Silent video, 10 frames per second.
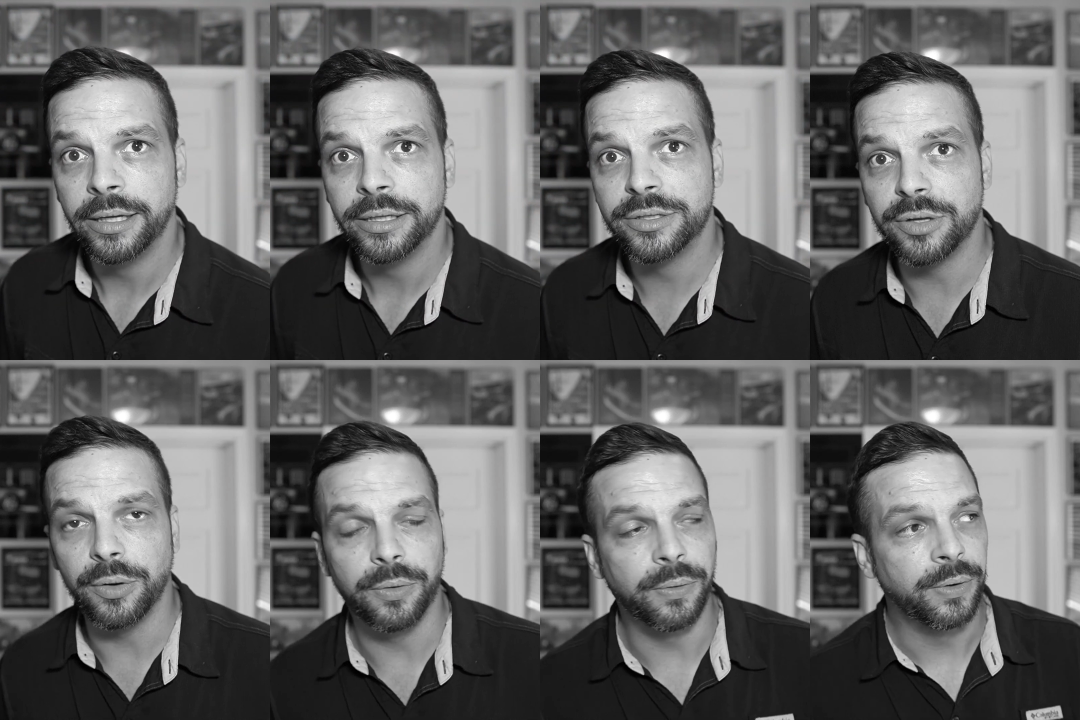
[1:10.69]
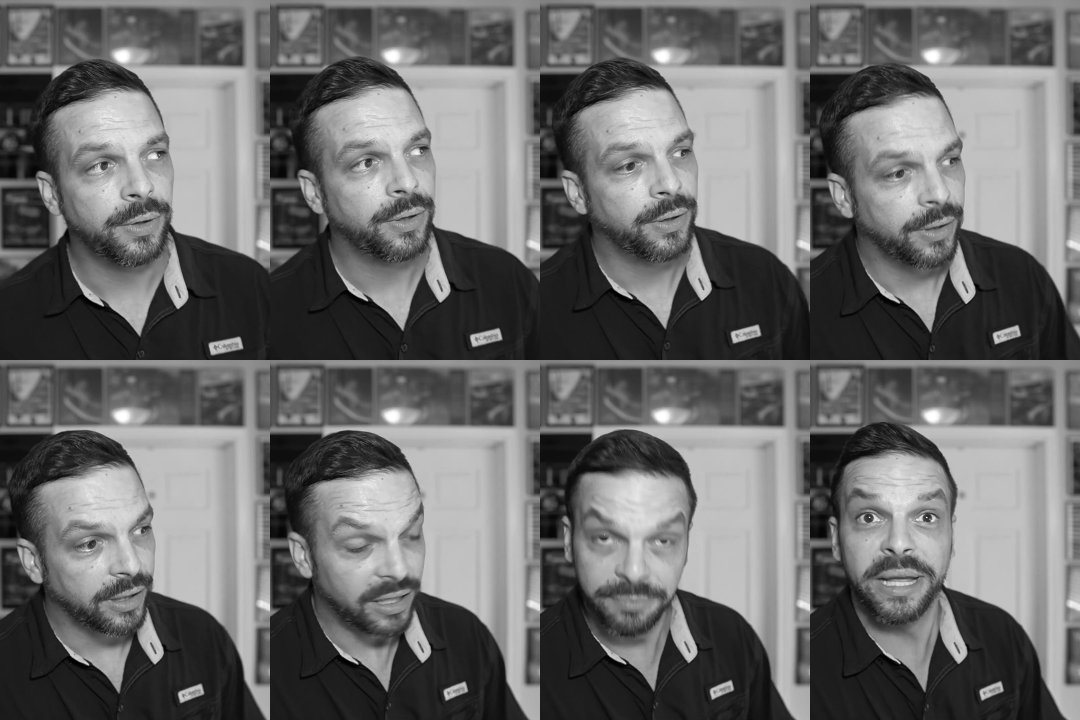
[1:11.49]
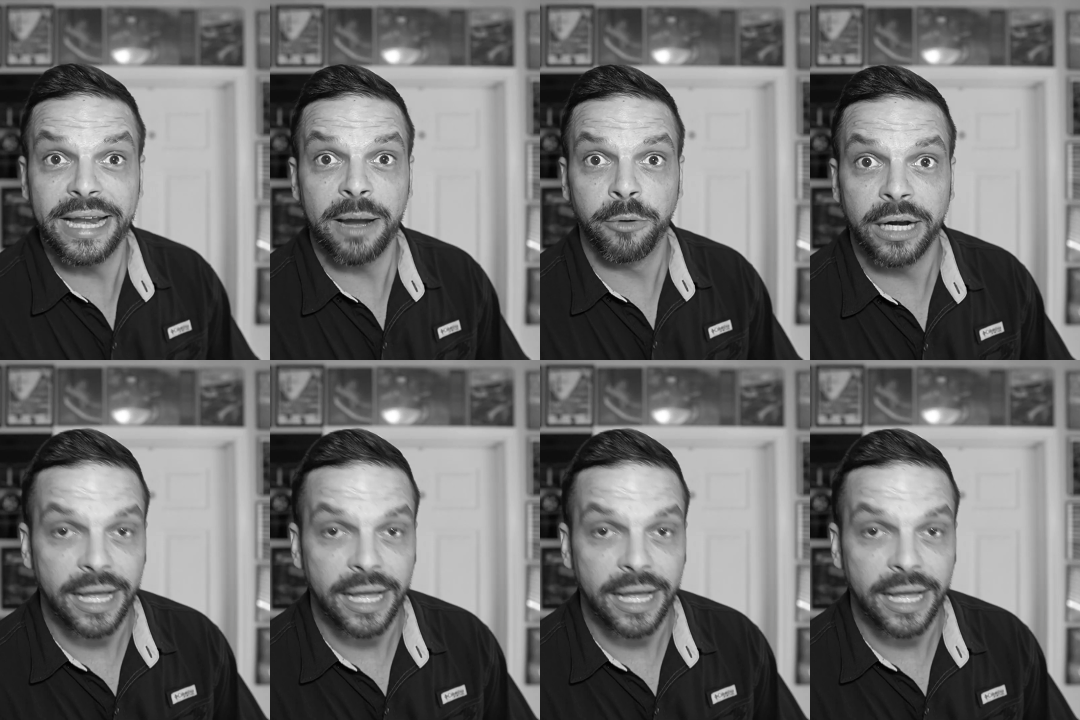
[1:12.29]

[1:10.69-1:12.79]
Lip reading: So it's a big damn ring